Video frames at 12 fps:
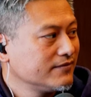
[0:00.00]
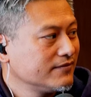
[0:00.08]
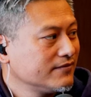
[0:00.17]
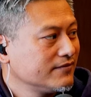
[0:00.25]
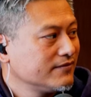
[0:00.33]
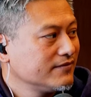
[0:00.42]

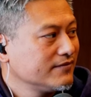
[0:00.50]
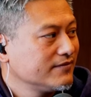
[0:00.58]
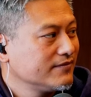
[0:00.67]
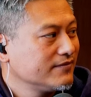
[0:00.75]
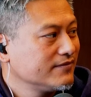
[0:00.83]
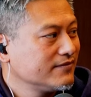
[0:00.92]

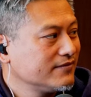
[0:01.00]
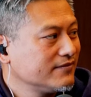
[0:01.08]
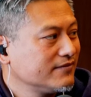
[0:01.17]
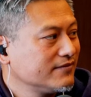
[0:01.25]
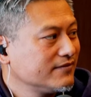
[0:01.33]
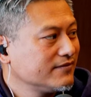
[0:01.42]

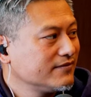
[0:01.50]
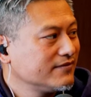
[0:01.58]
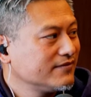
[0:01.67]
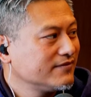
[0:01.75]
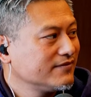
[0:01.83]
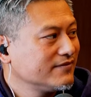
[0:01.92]

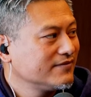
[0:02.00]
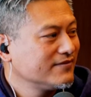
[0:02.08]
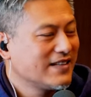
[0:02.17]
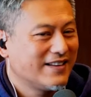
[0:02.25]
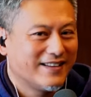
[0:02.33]
No words are spoken by the person on screen.